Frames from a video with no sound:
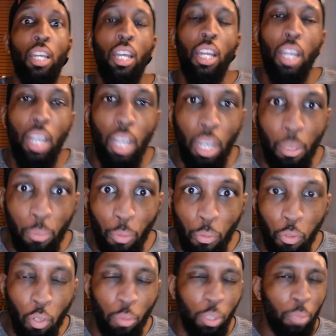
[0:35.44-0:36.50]
The
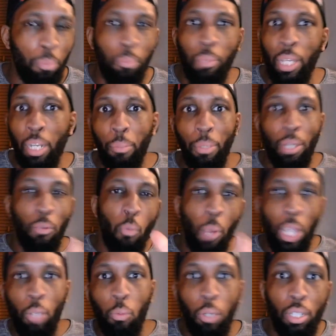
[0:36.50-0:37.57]
form has been a bit
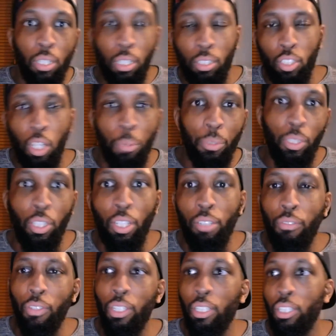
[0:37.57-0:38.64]
wayward,
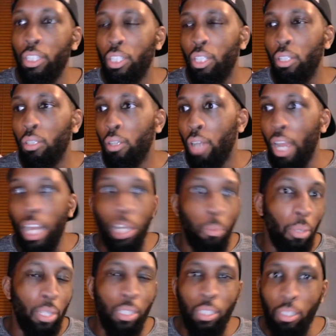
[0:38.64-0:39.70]
topsy-turvy.
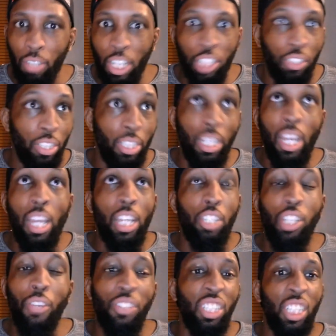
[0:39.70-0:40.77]
Anyone, literally, not
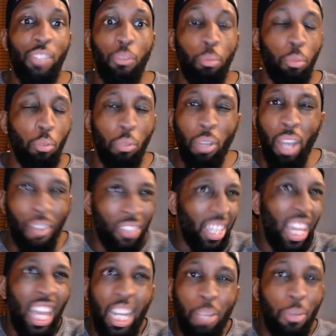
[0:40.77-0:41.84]
even just Liverpool. I think
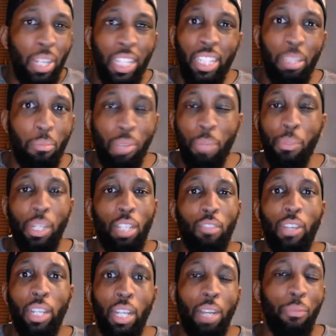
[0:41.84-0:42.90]
anyone in the Premier League right
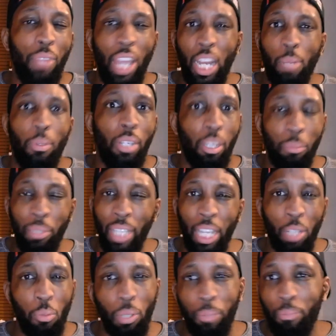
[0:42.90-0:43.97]
now, anyone can beat
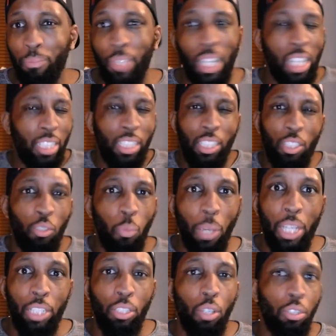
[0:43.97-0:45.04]
anyone. That's just the way
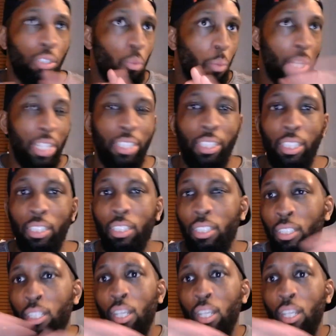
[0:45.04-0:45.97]
it goes. It's a weird season.